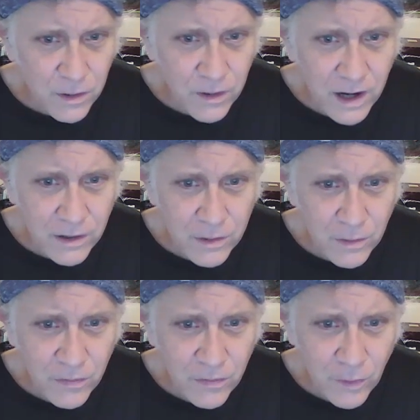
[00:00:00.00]

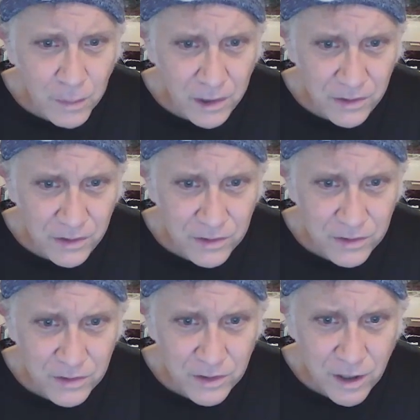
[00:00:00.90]
theoretical
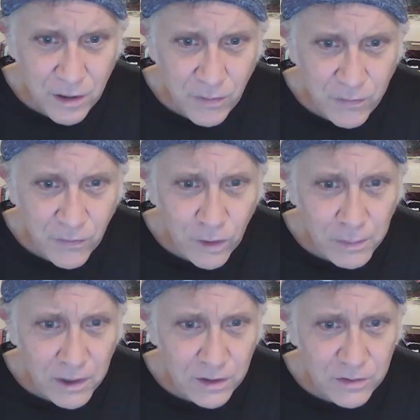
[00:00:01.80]
formulas. You know, the
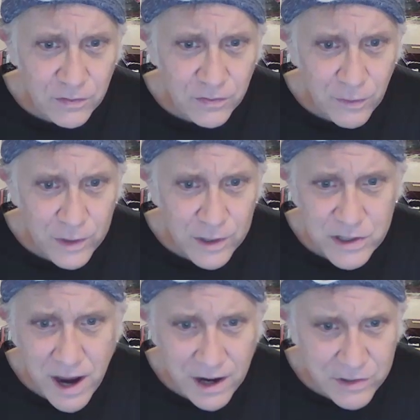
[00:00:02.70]
formulas
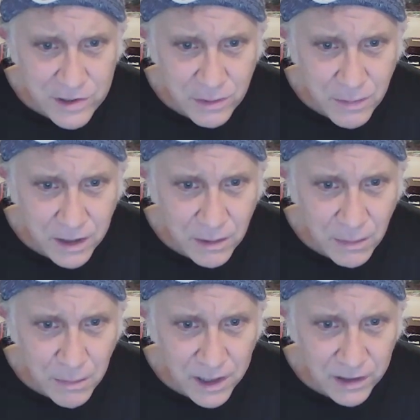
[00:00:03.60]
for rejection
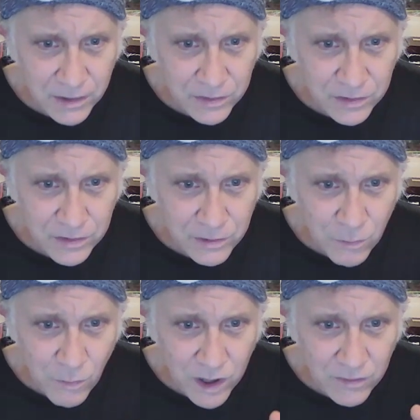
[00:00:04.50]
by the Beatles
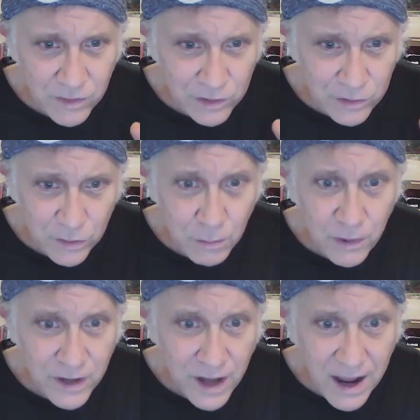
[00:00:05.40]
is just one of the
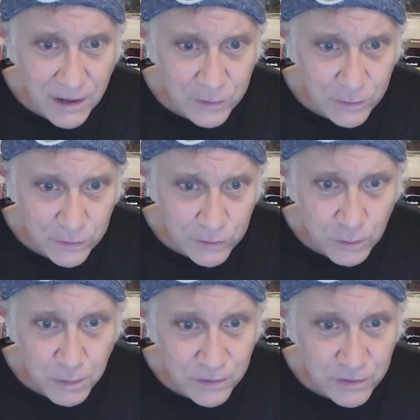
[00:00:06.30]

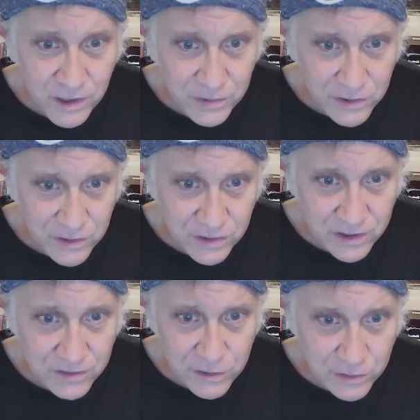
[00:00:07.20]
supernatural,
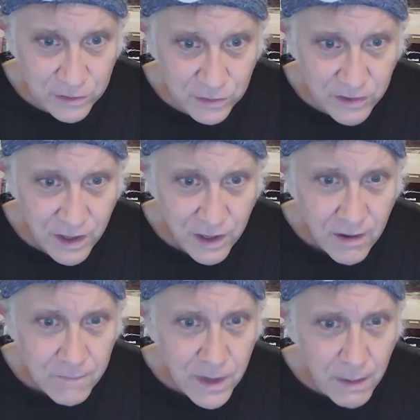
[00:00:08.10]
superstitious issues
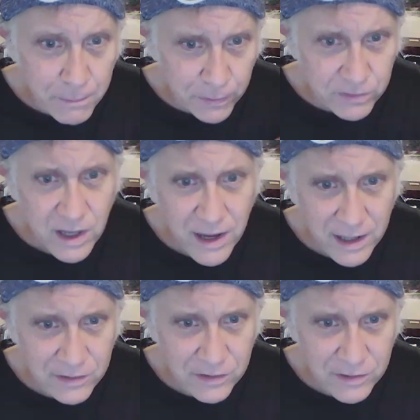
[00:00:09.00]
that
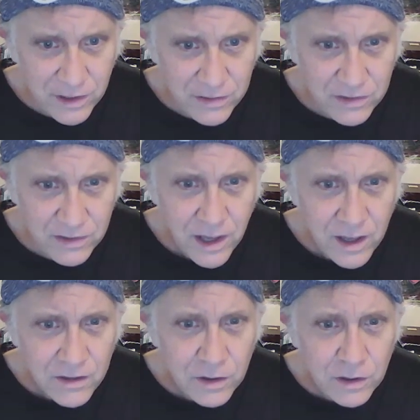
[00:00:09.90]
pertains to
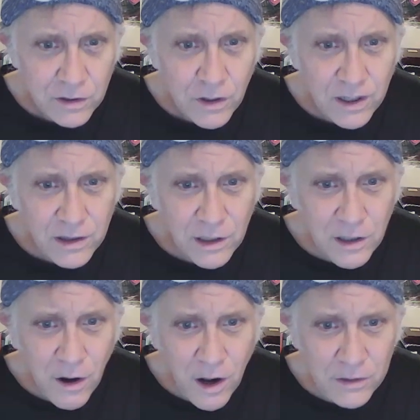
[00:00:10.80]
this. You can
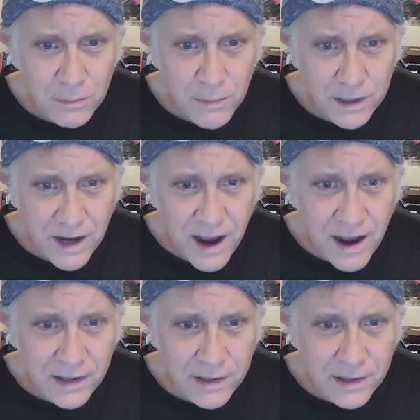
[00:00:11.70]
look at the cosmic